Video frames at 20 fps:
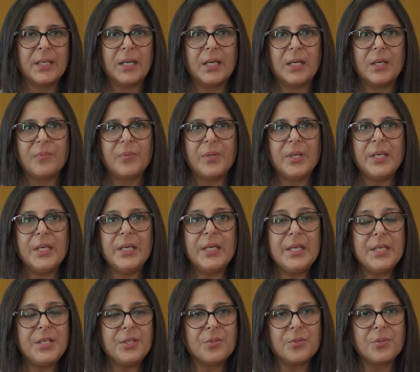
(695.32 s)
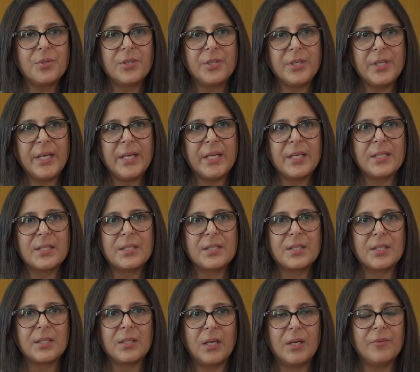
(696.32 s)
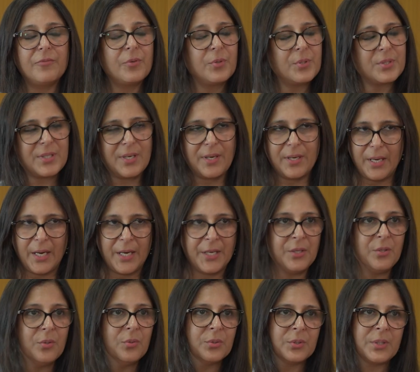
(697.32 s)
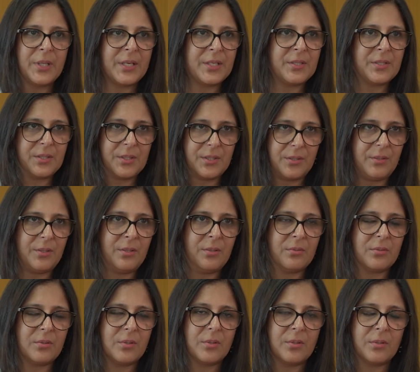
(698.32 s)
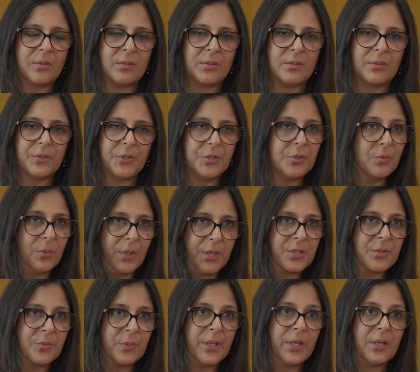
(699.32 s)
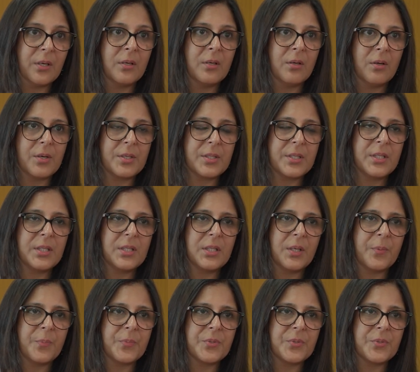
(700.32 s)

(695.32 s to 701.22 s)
We need to create, of course, I know that the you are doing a lot in terms